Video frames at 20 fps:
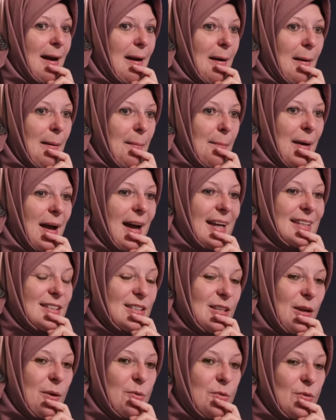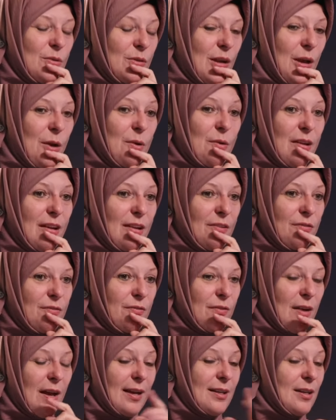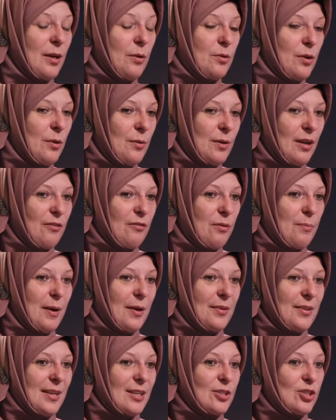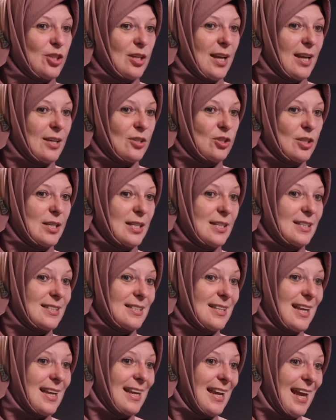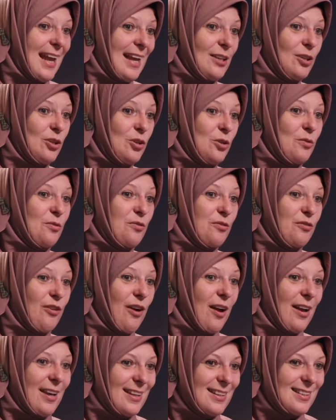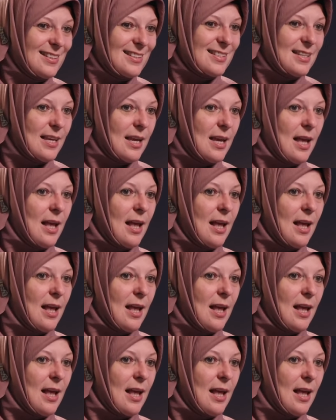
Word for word: Mm. Um, I don't know if I don't know enough about the education here to say can you fight,